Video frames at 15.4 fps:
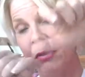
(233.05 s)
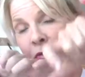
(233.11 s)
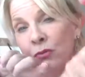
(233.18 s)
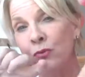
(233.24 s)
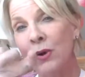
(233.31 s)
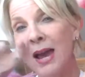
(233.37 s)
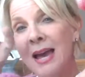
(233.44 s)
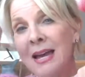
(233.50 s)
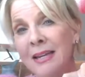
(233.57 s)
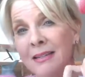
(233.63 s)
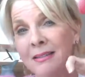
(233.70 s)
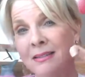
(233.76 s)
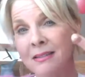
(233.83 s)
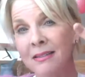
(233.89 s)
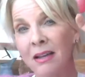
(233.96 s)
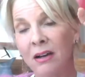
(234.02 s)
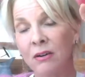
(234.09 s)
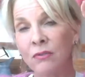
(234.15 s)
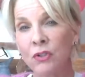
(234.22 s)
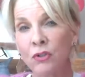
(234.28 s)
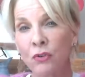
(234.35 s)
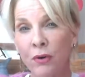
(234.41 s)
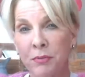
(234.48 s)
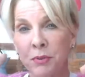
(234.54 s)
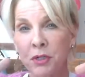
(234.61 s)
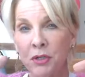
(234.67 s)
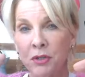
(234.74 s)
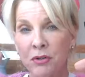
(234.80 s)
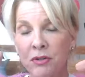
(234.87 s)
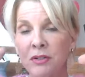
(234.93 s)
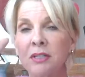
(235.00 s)
threads of
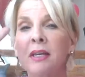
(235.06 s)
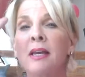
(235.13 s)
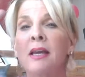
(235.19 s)
scriptures